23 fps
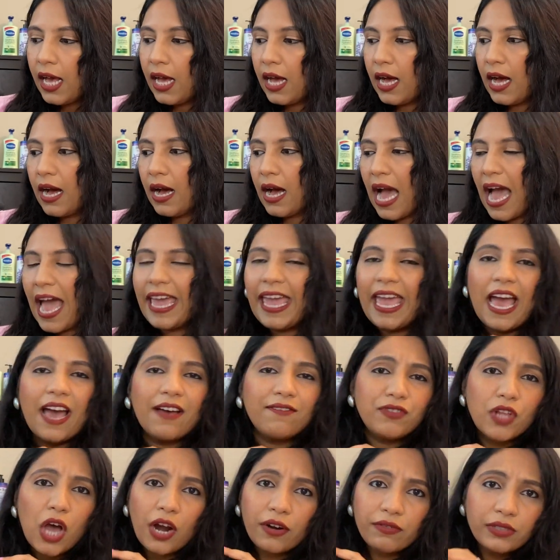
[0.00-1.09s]
I have
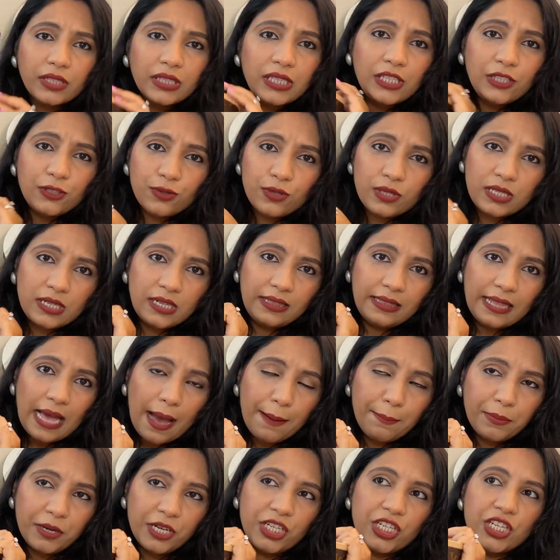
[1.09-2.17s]
not really used it that
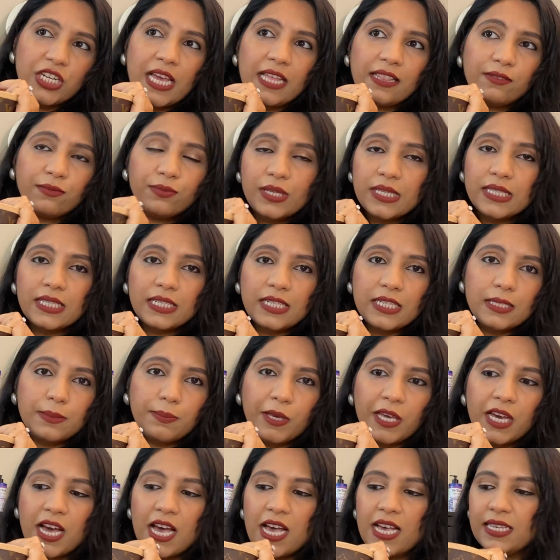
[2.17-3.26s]
much, and the reason is
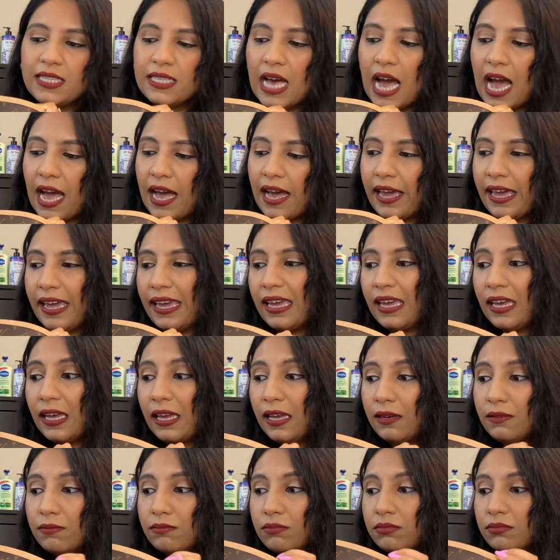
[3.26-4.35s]
because
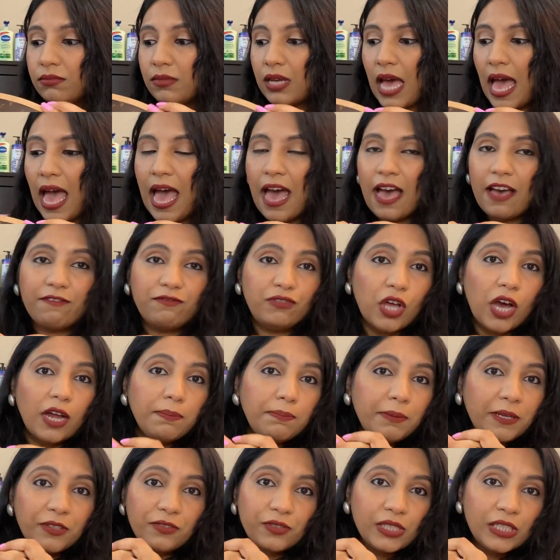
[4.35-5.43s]
I have not
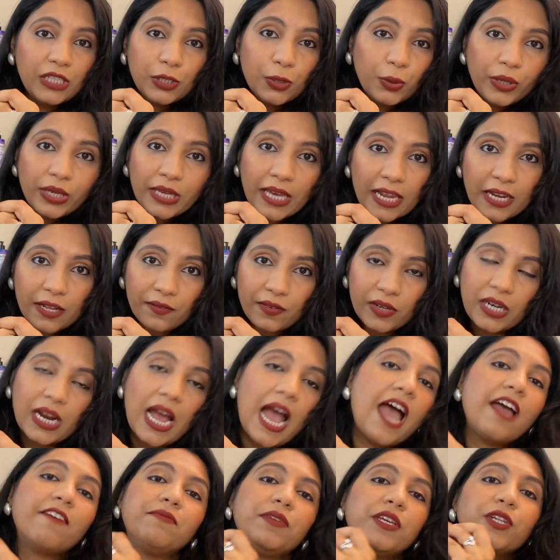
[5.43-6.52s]
been really going anywhere. I
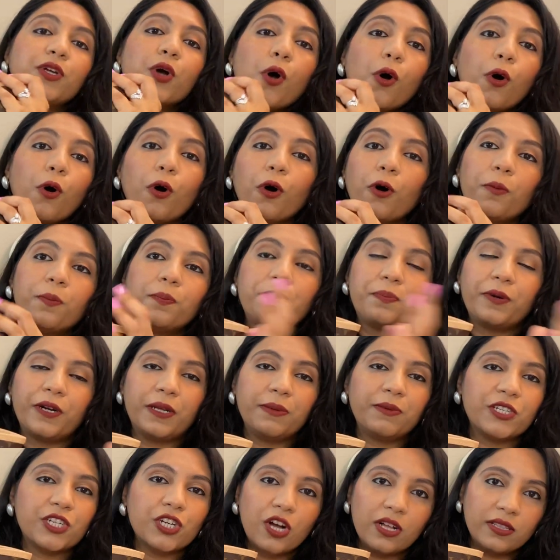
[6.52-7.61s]
have been home pretty
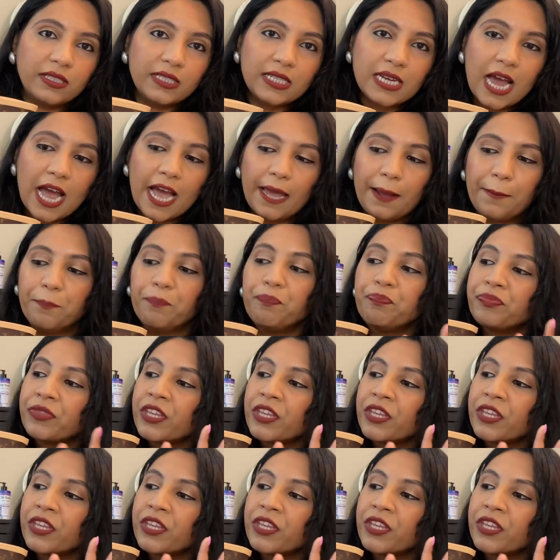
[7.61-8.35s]
much all the time.